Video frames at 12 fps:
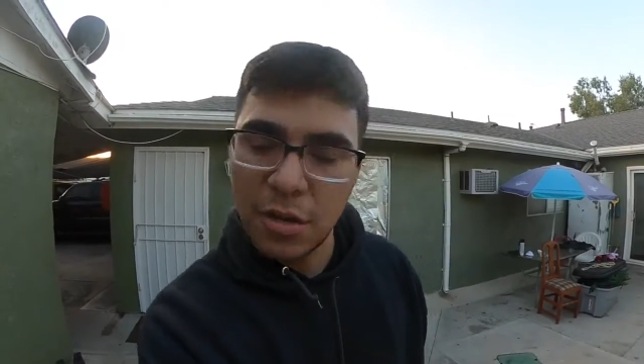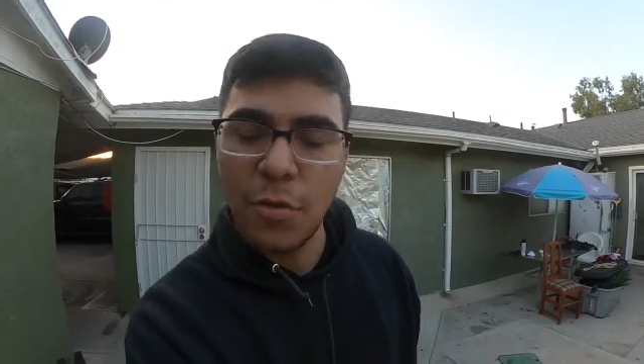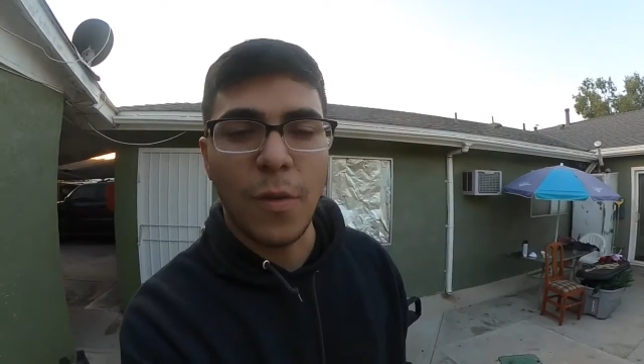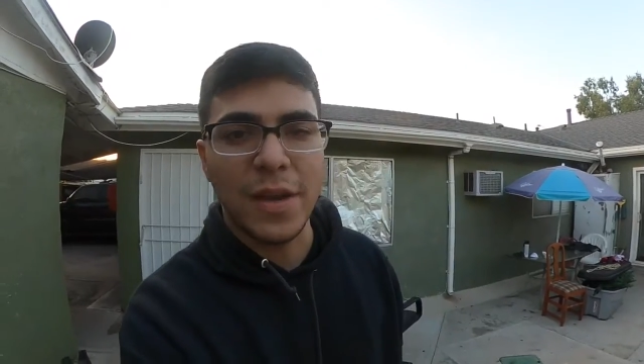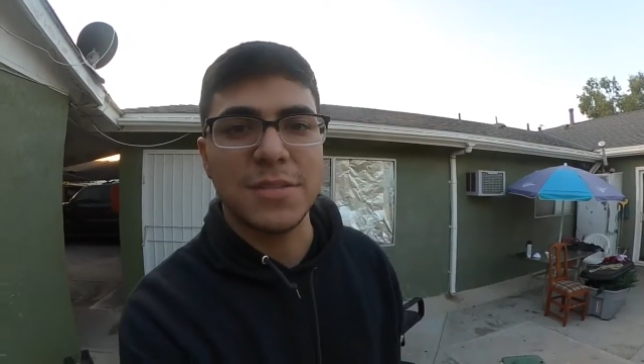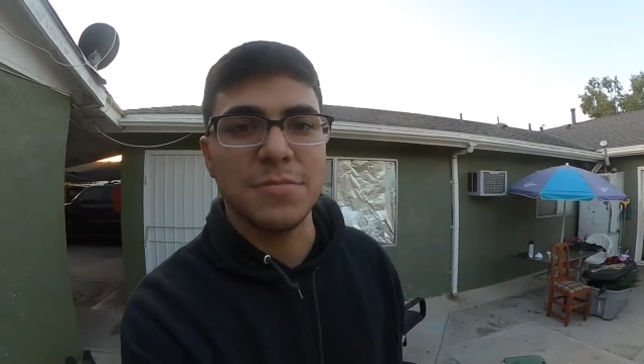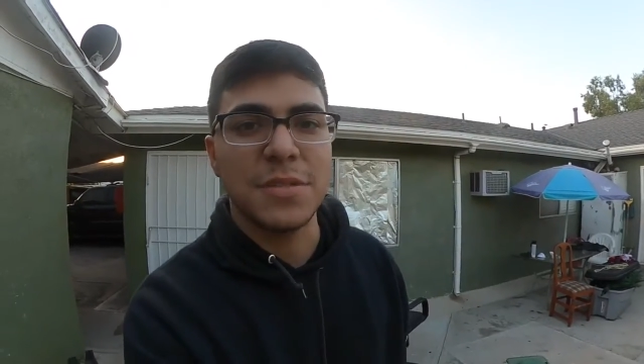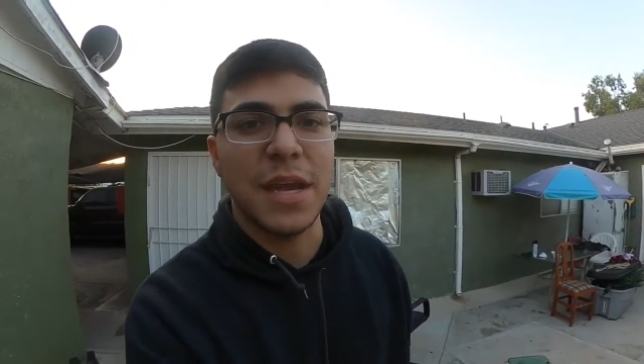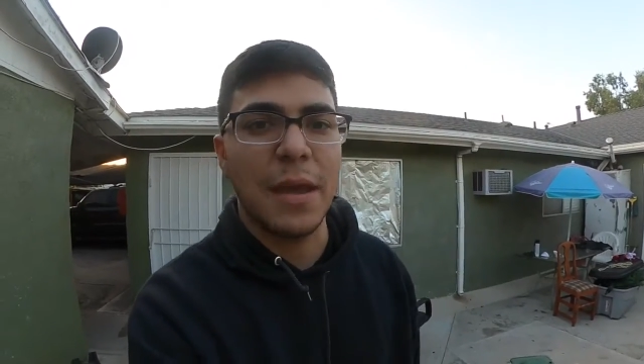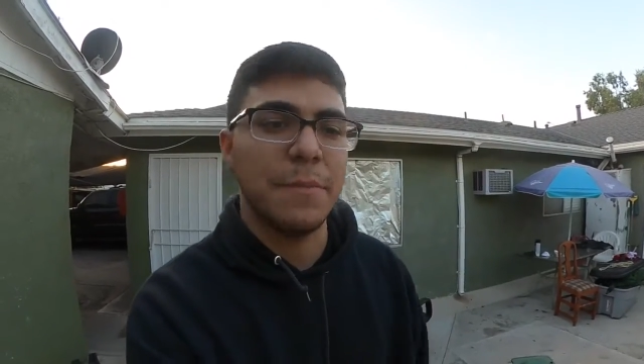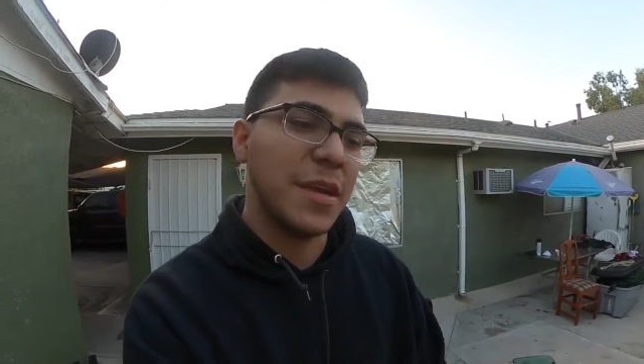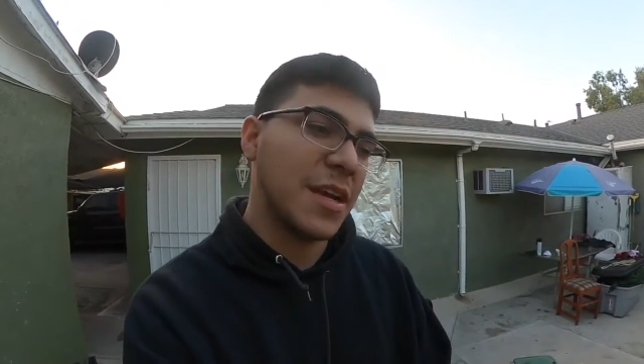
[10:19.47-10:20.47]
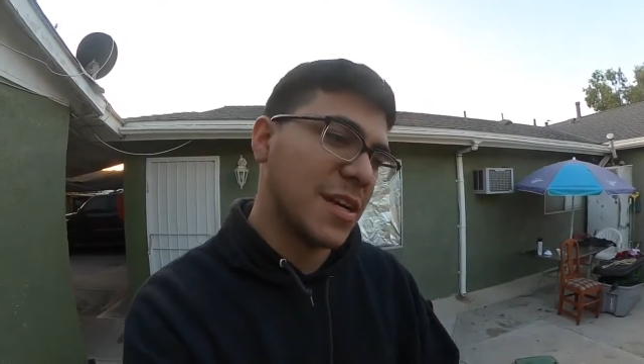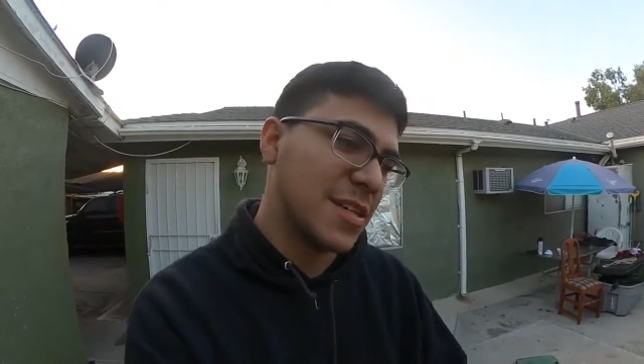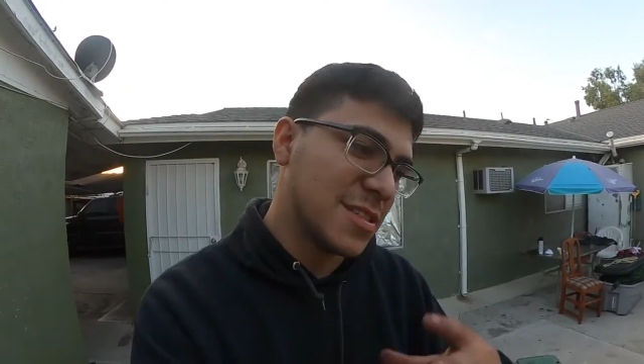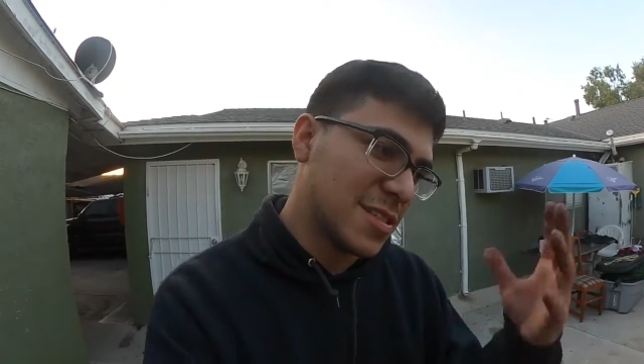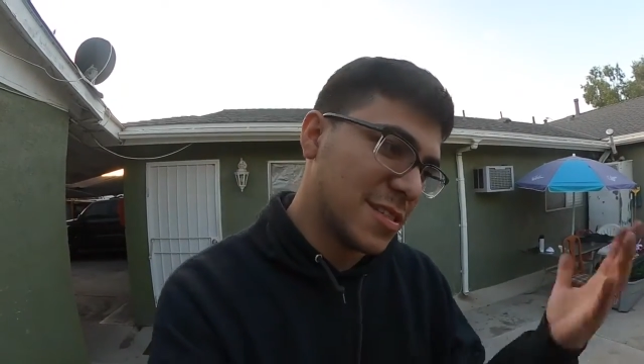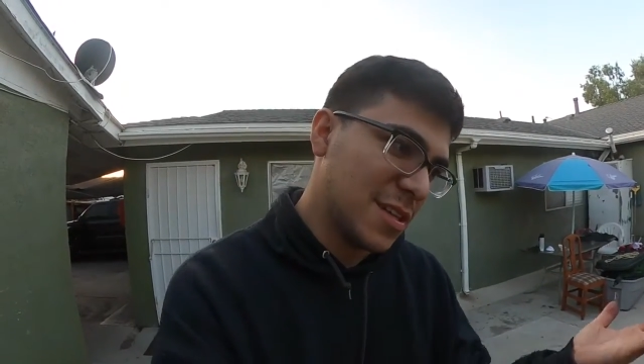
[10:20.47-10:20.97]
quite some time
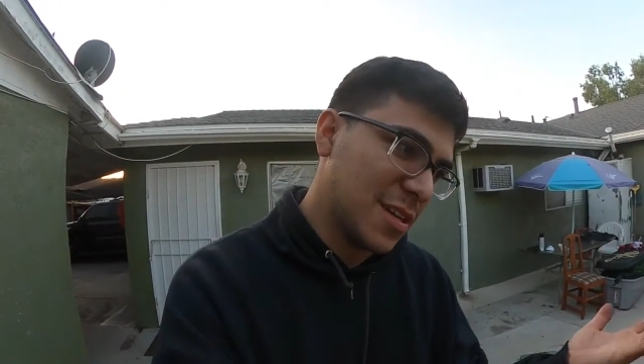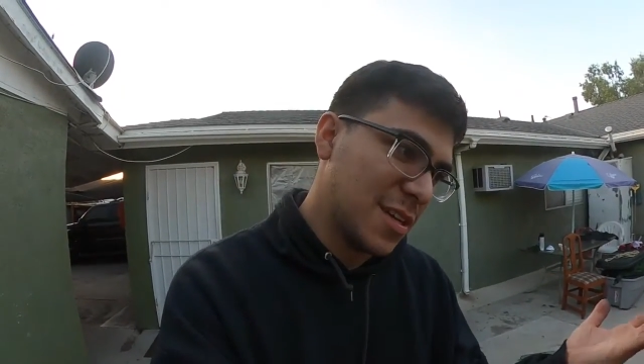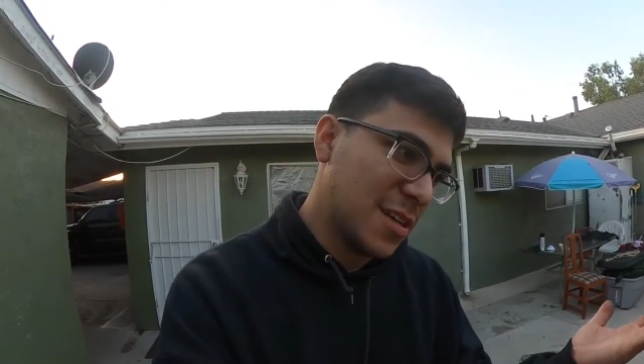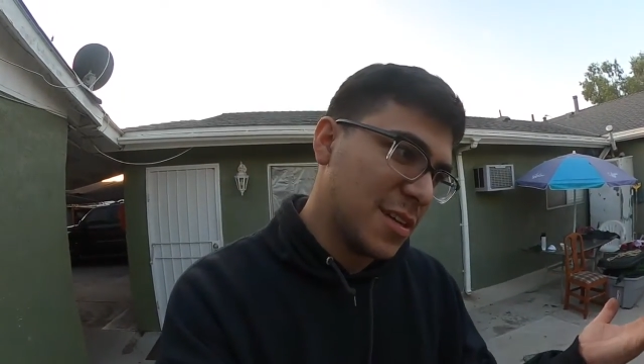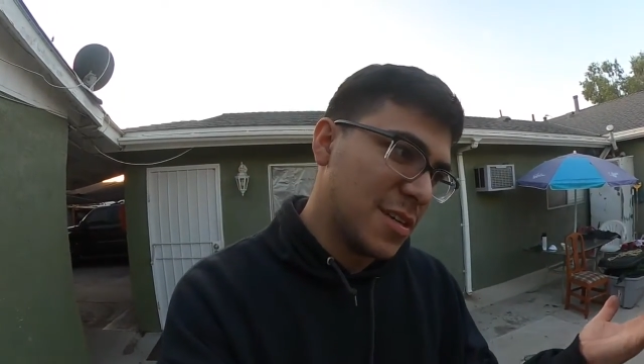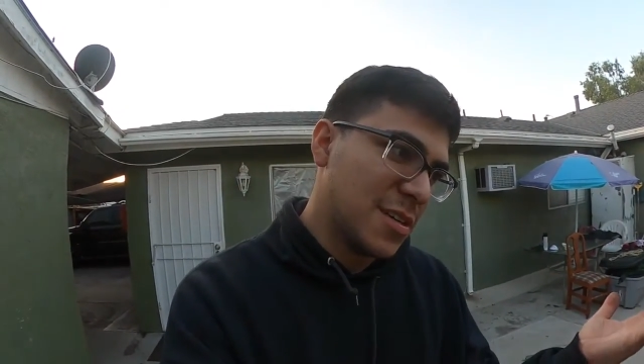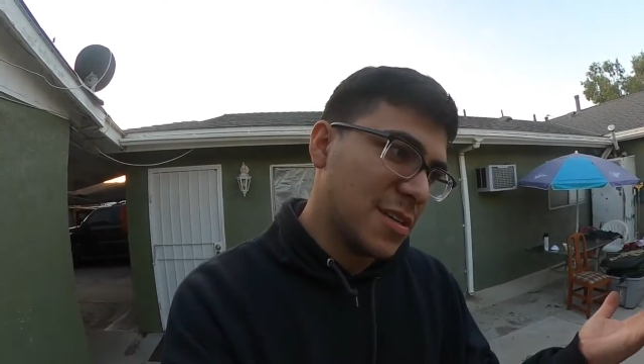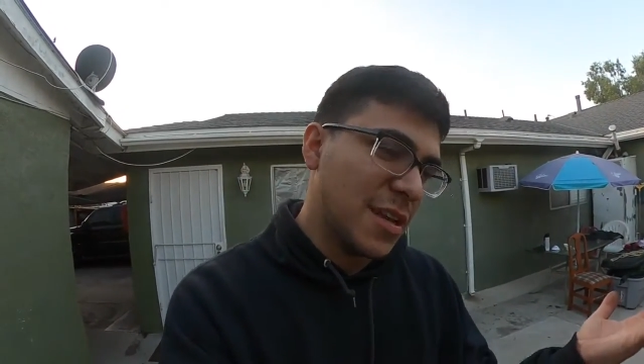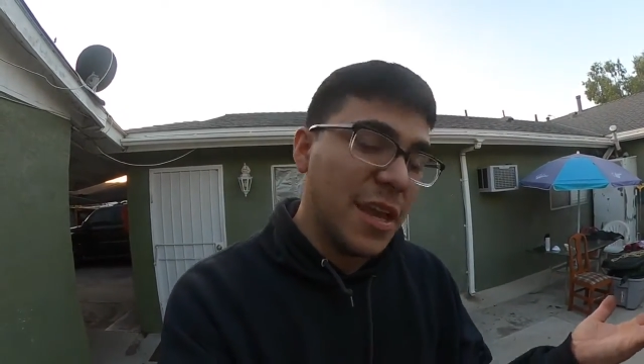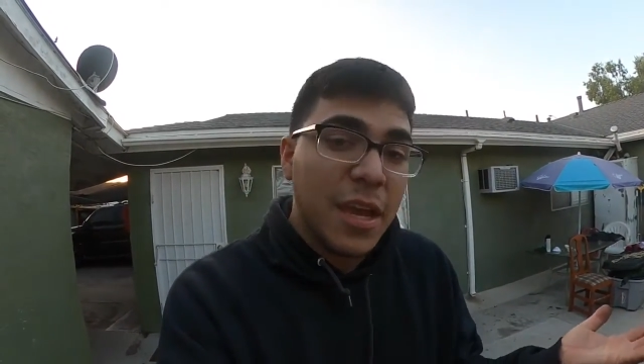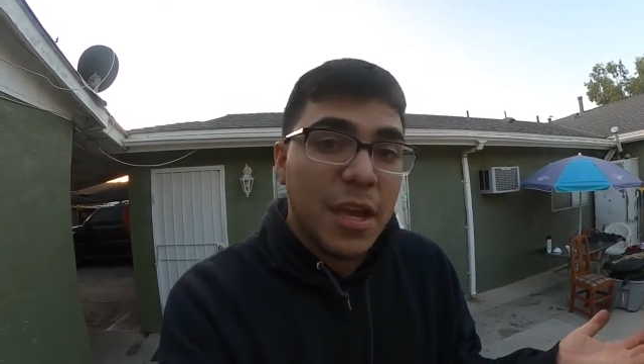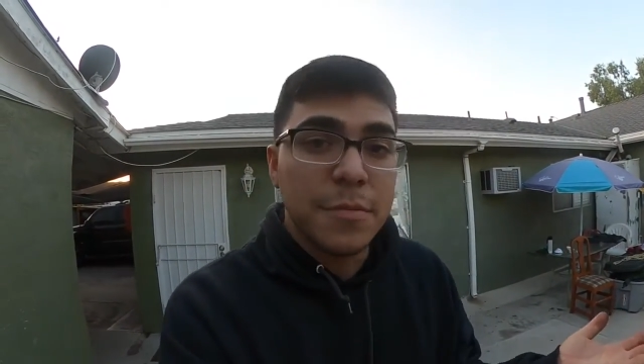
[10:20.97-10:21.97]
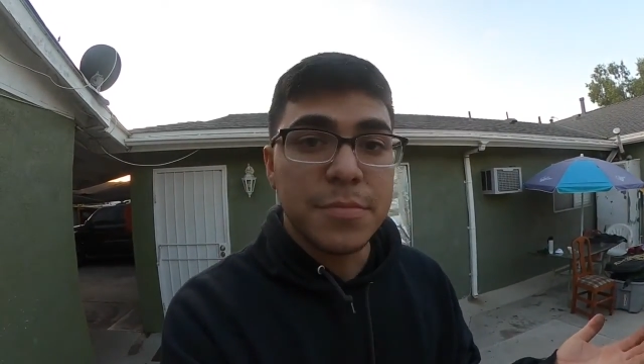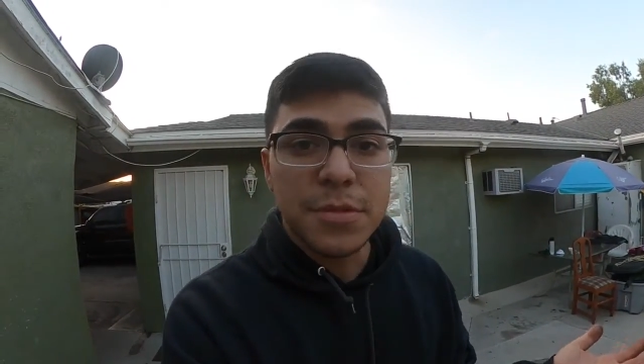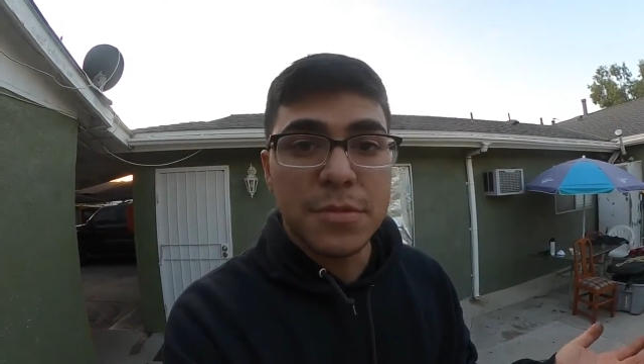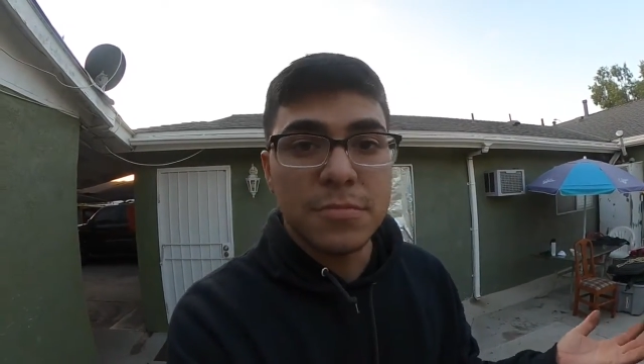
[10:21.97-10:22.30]
because hiccups.